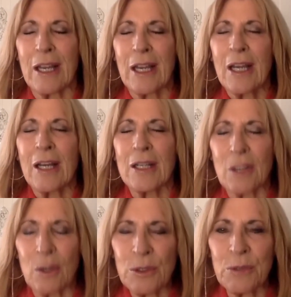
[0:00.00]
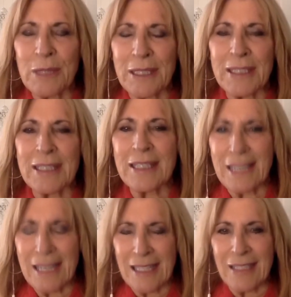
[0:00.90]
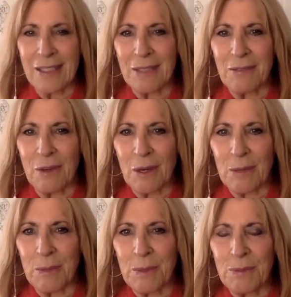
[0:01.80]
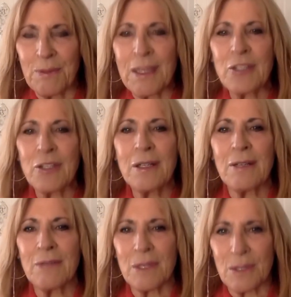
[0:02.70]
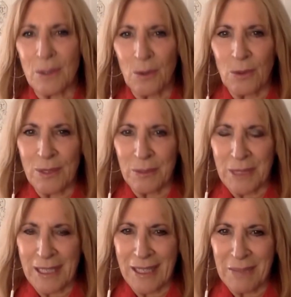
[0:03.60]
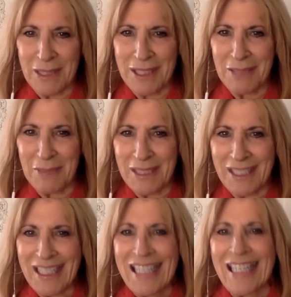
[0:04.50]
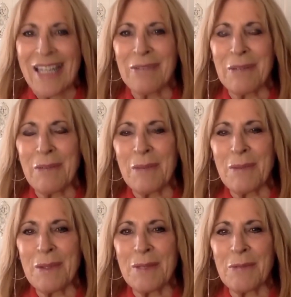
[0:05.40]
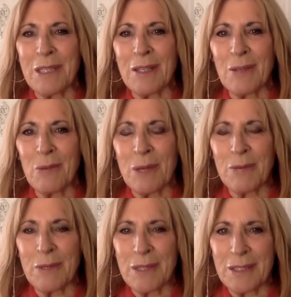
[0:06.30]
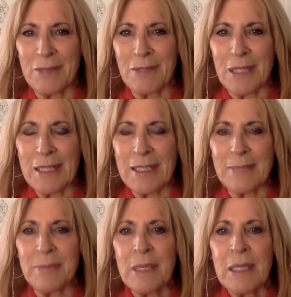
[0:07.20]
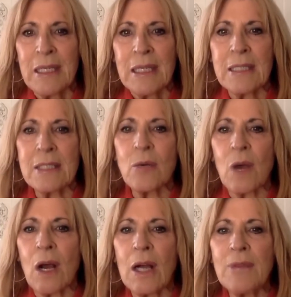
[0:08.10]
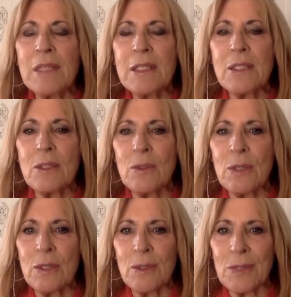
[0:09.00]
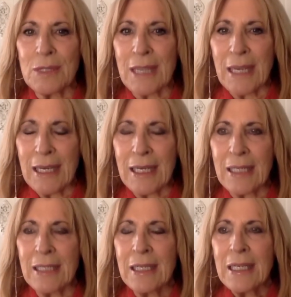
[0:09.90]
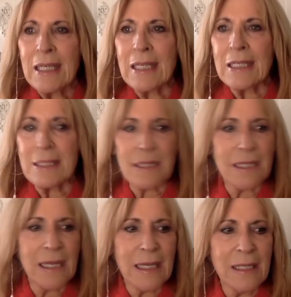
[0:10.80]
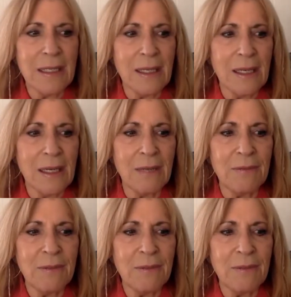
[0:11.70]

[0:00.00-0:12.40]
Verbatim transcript: unadulterated state of our perfection of the soul that we came in to be, and remember that we are one with the divine. And so on this New Year's Day, instead of